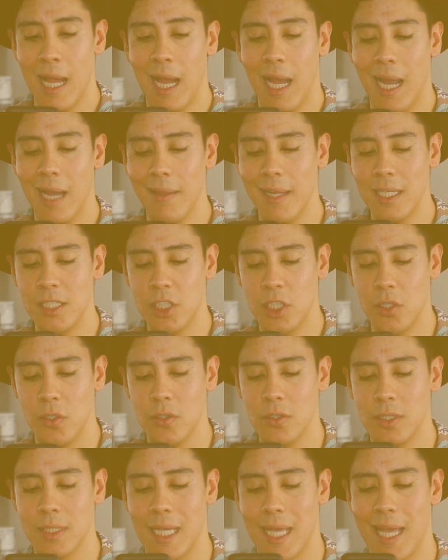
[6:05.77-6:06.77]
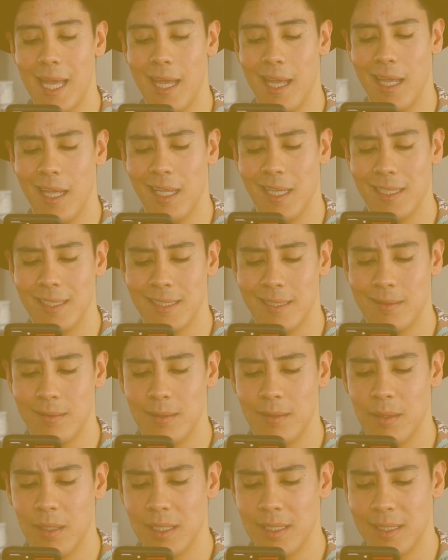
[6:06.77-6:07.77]
I like to use
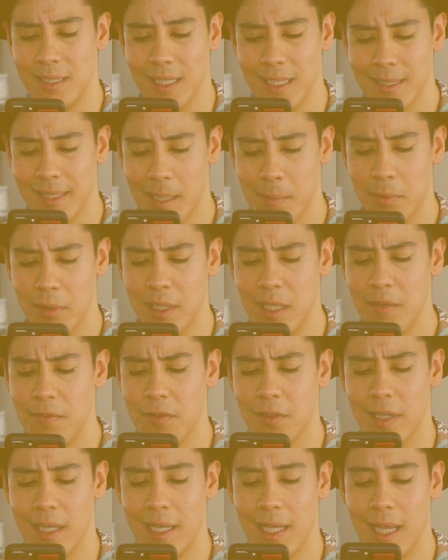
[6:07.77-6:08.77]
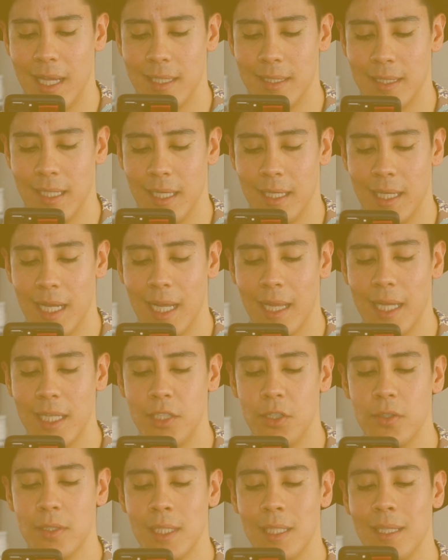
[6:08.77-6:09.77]
A6, I believe, or like 810. I
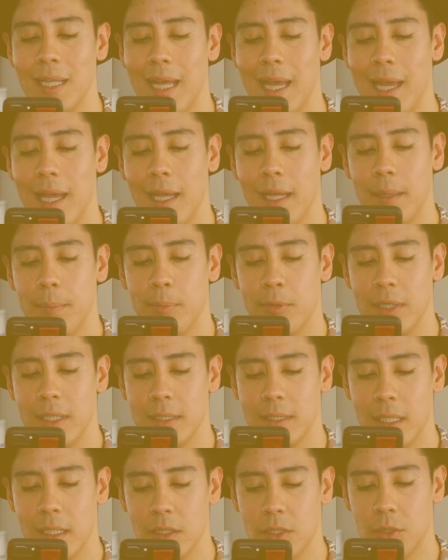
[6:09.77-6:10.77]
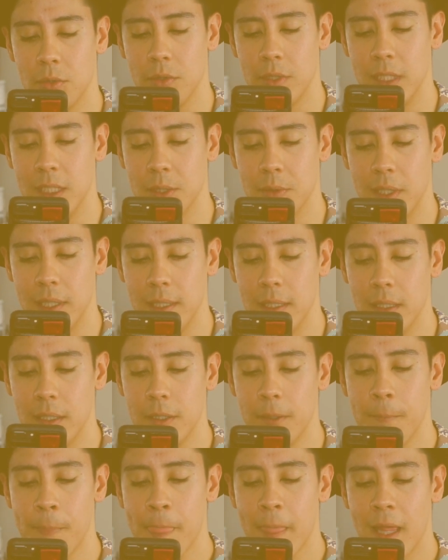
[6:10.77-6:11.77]
like using the A preset, so these right
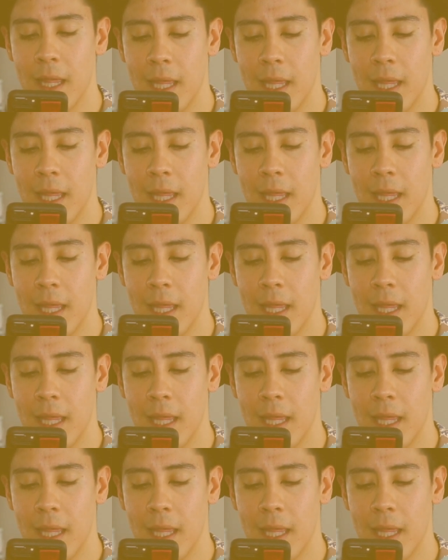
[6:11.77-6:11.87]
here.